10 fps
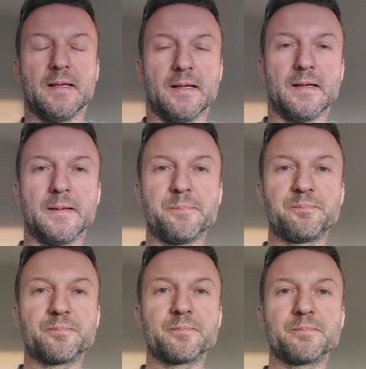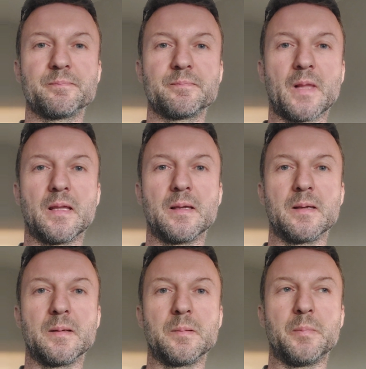
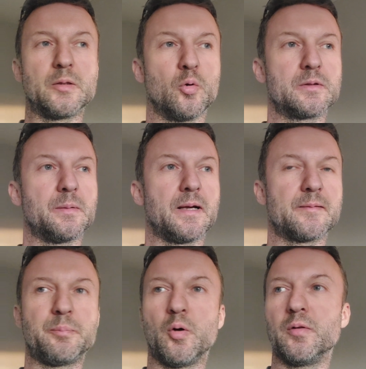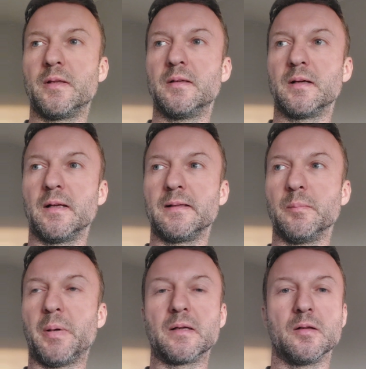My daughter has bought a little
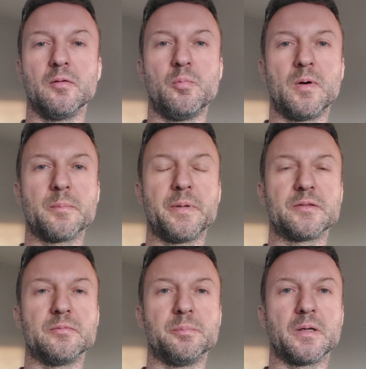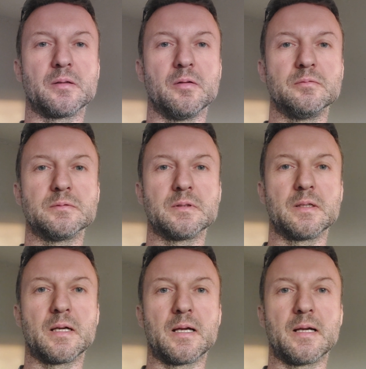bungalow, 1-bedroom bungalow,
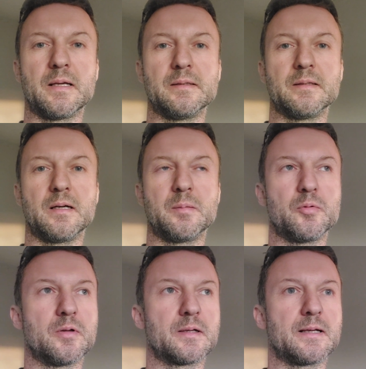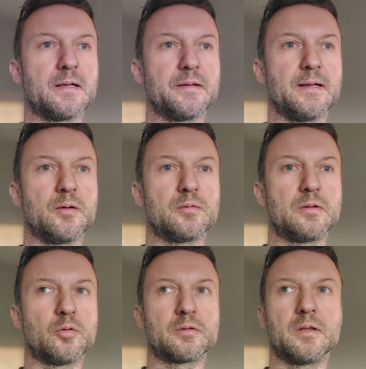and I'm gonna carry out
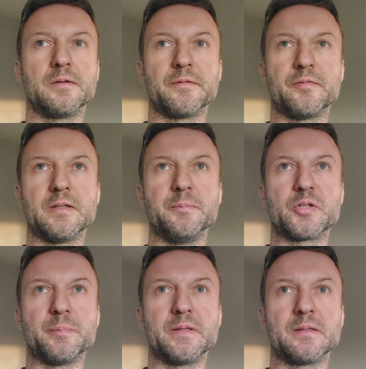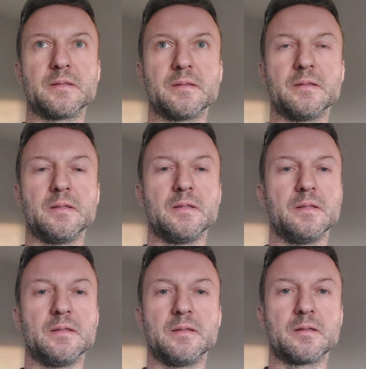total refurbishment,
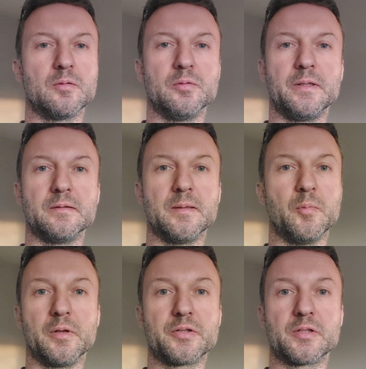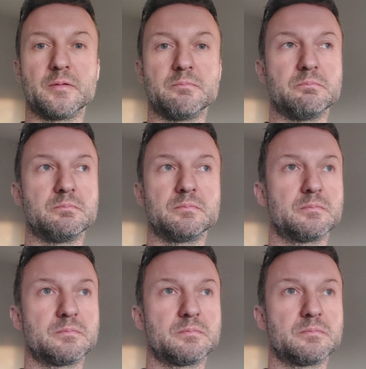including demolition,